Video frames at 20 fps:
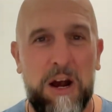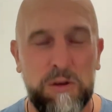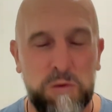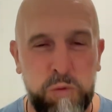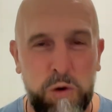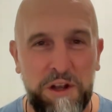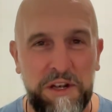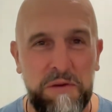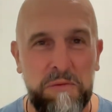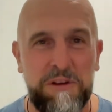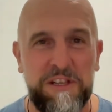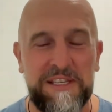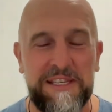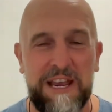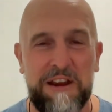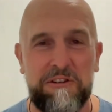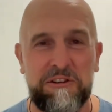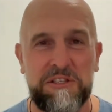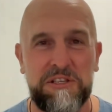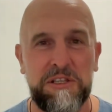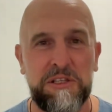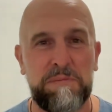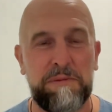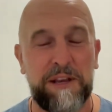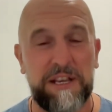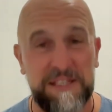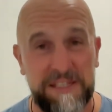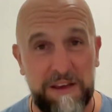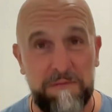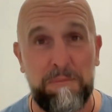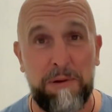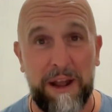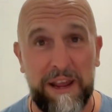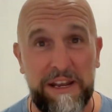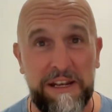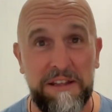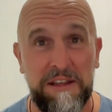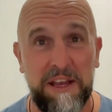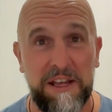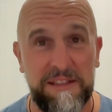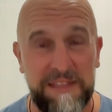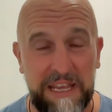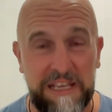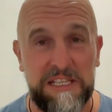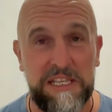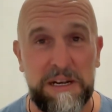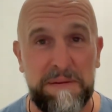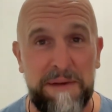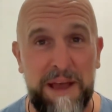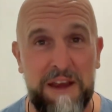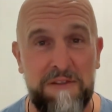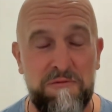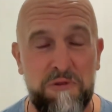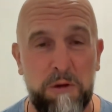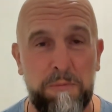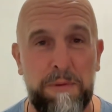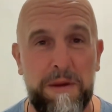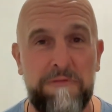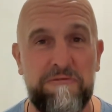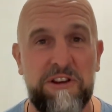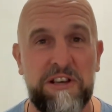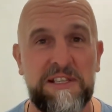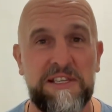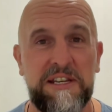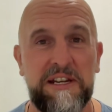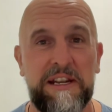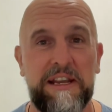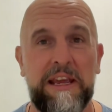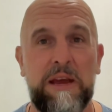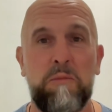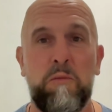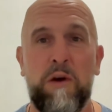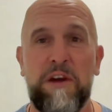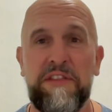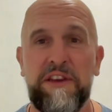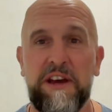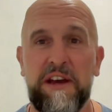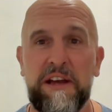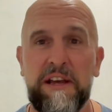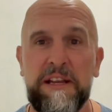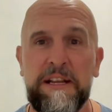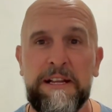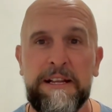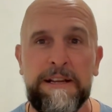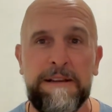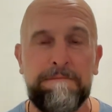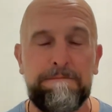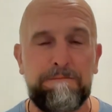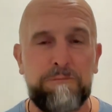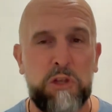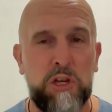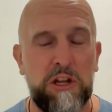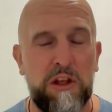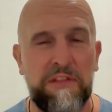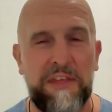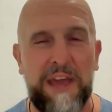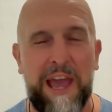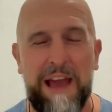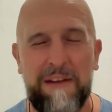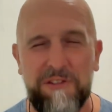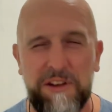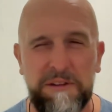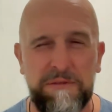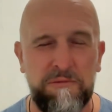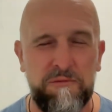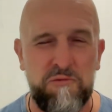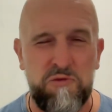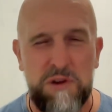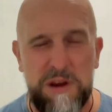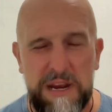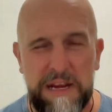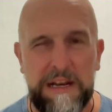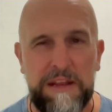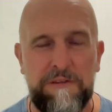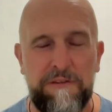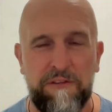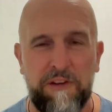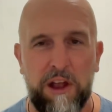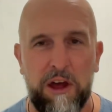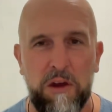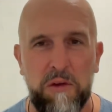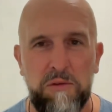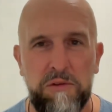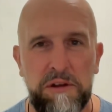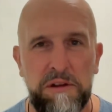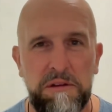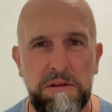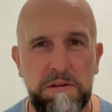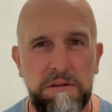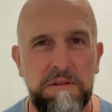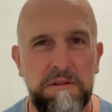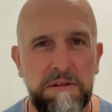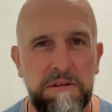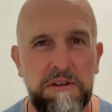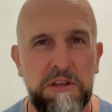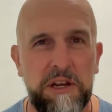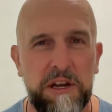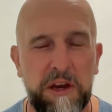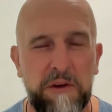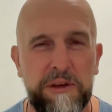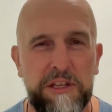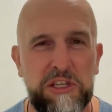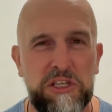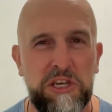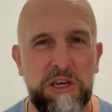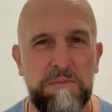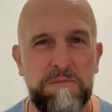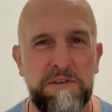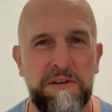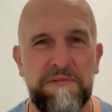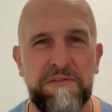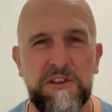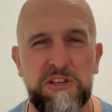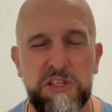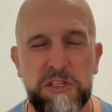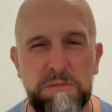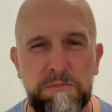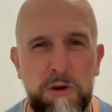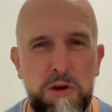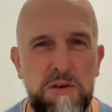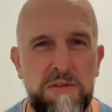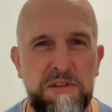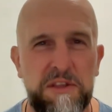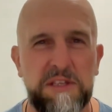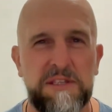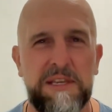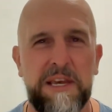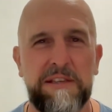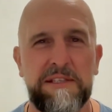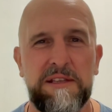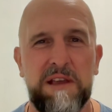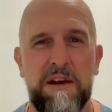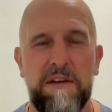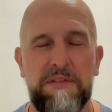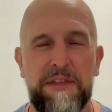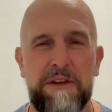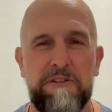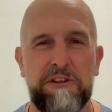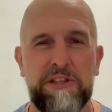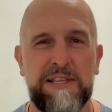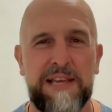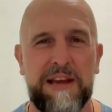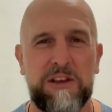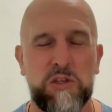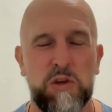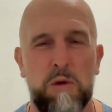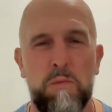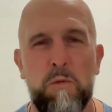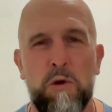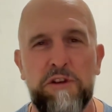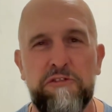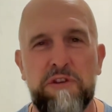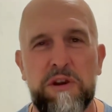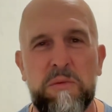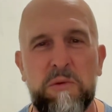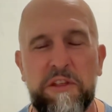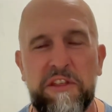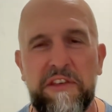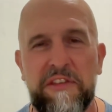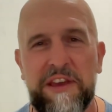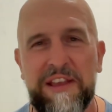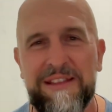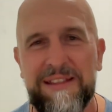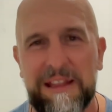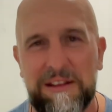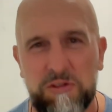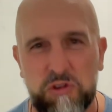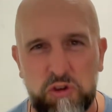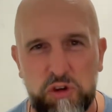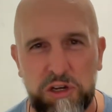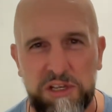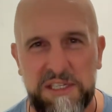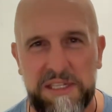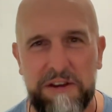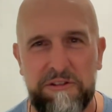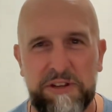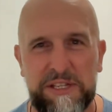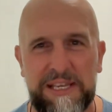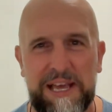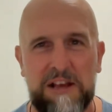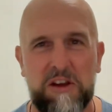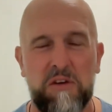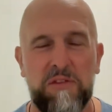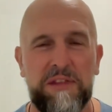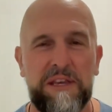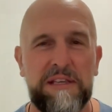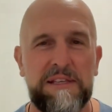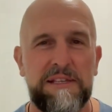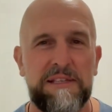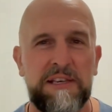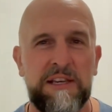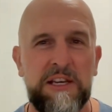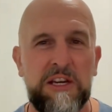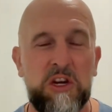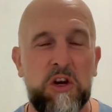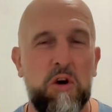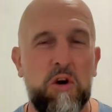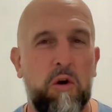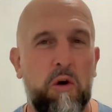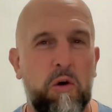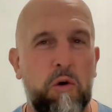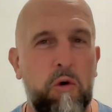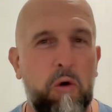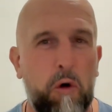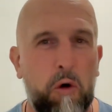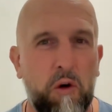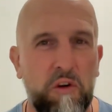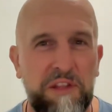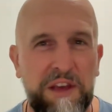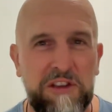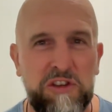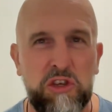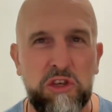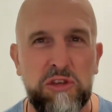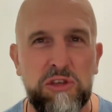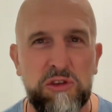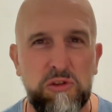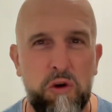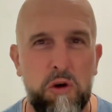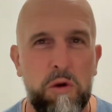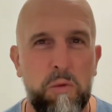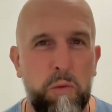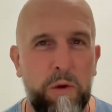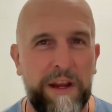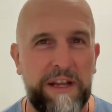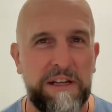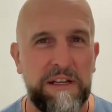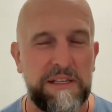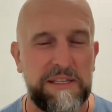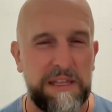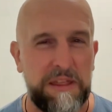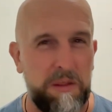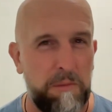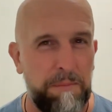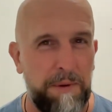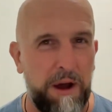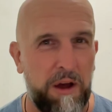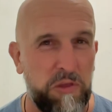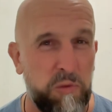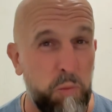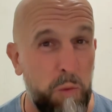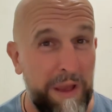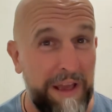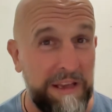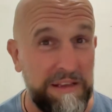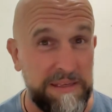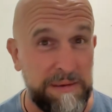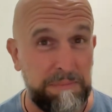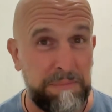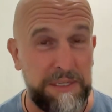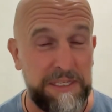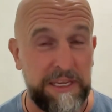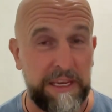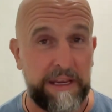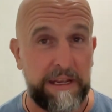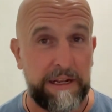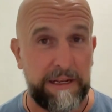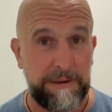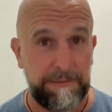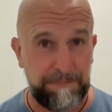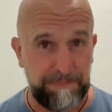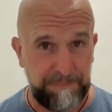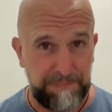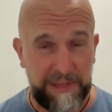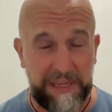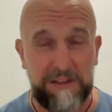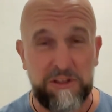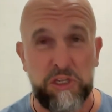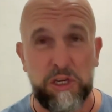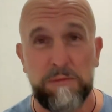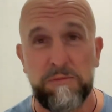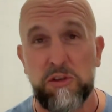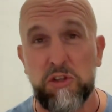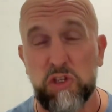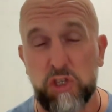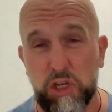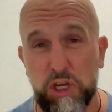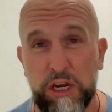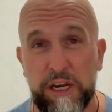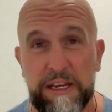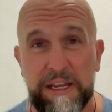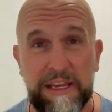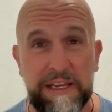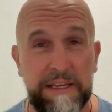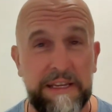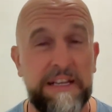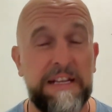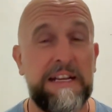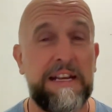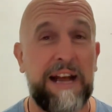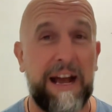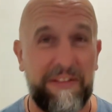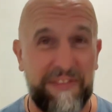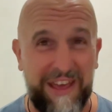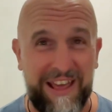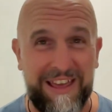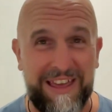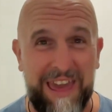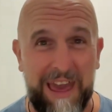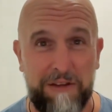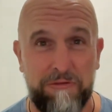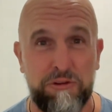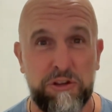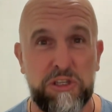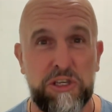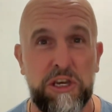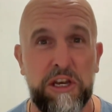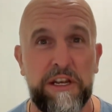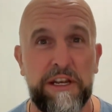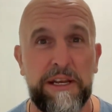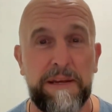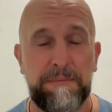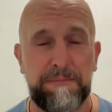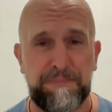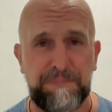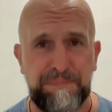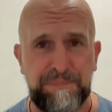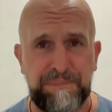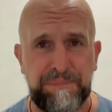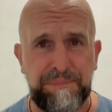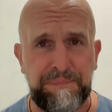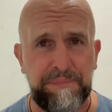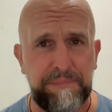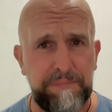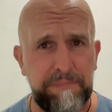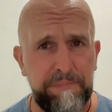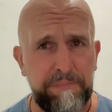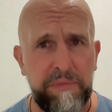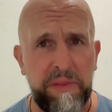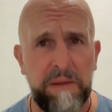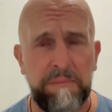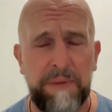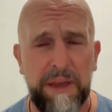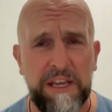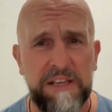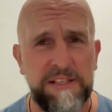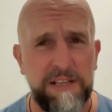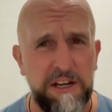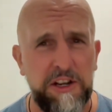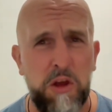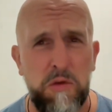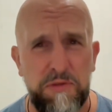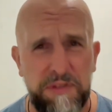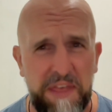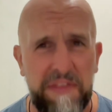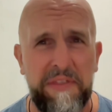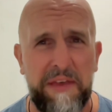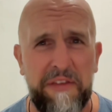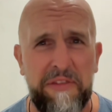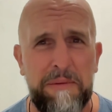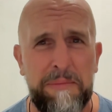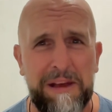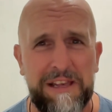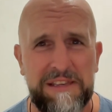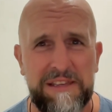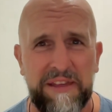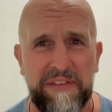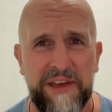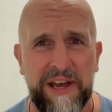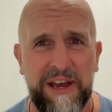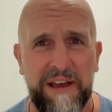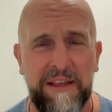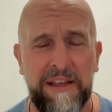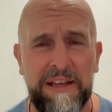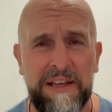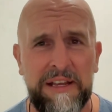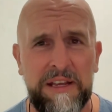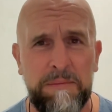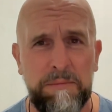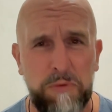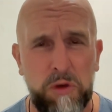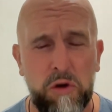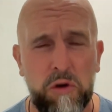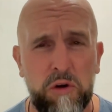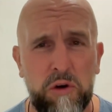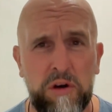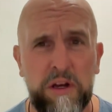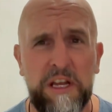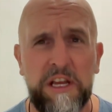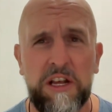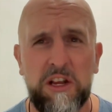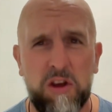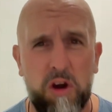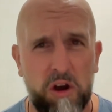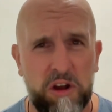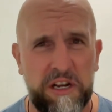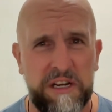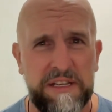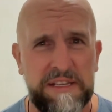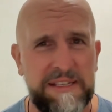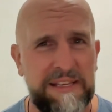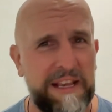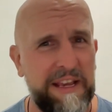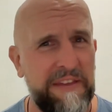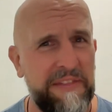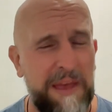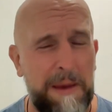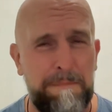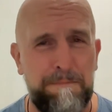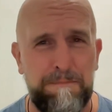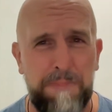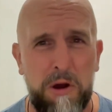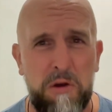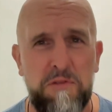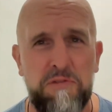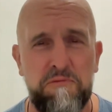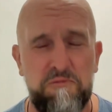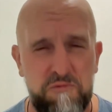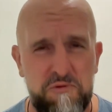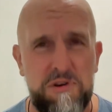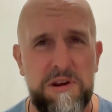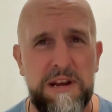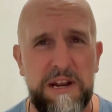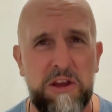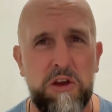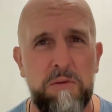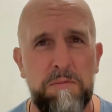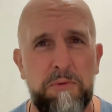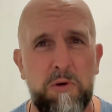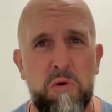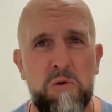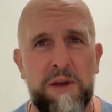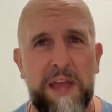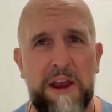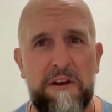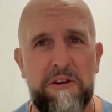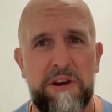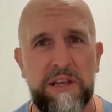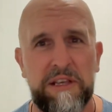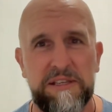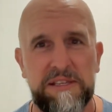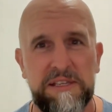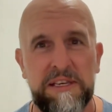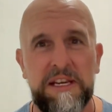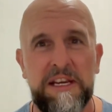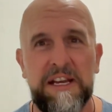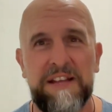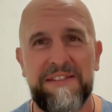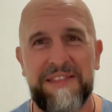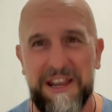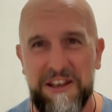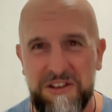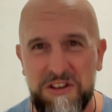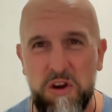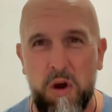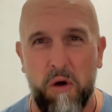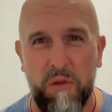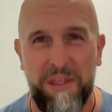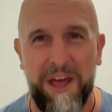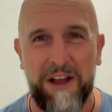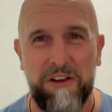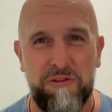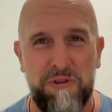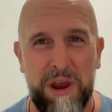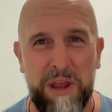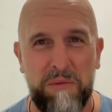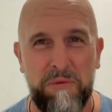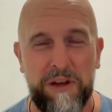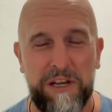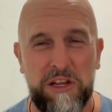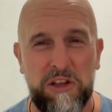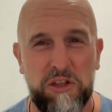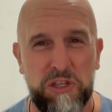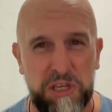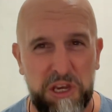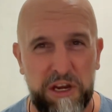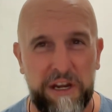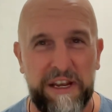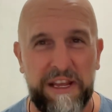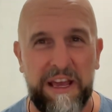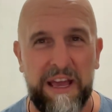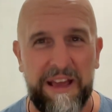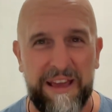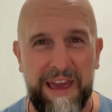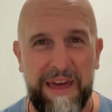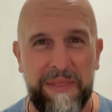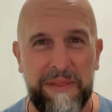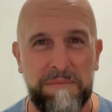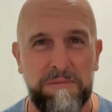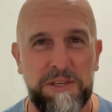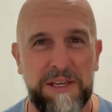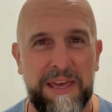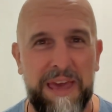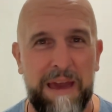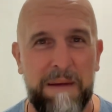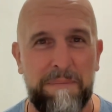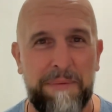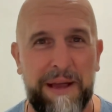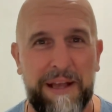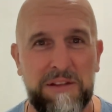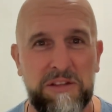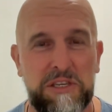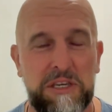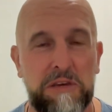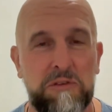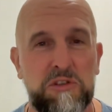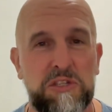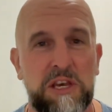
I was wondering with Saracens, because they've played a decent amount of rugby recently, and whether, you know, they haven't really flown, you know, in terms of the smoothness of their attack. So I'm wondering whether they didn't trust their attack on this, or they just saw a weakness in the Bath wingers in particular, in terms of turning and then kick returning. Because I don't think they're the best at that. Muir, Cock and a Singer, they're both really good ball carriers. They're not that great when you're turning and getting them to kick back to you.